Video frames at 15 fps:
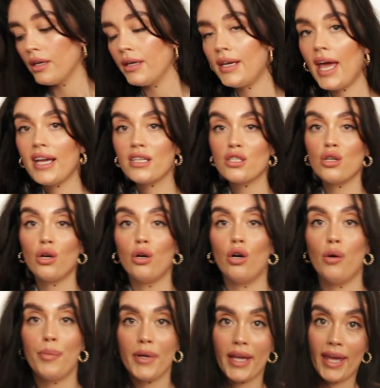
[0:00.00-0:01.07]
Next
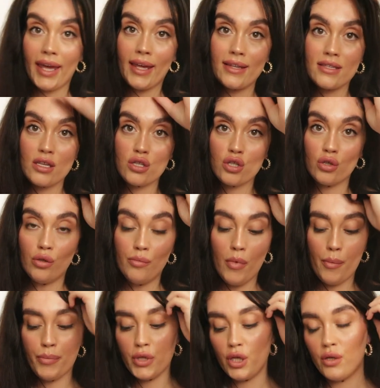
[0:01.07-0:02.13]
up is
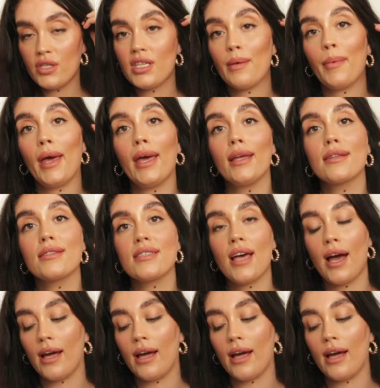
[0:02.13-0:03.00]
some beauty bits,